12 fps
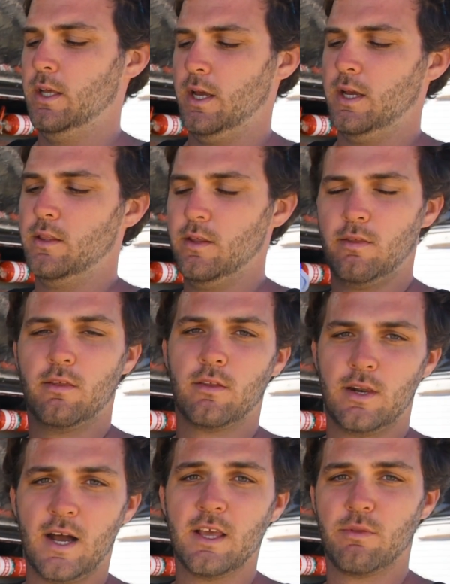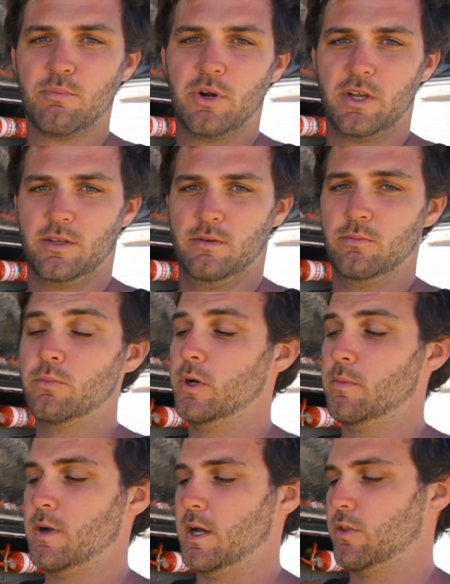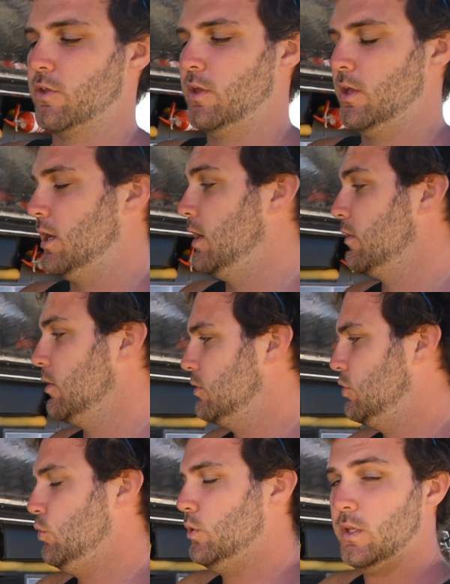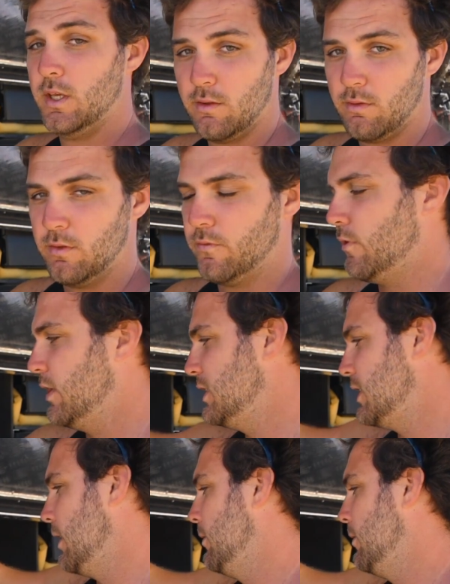and this is an ice brick pretty much, and I've got 2 of these in the freezer,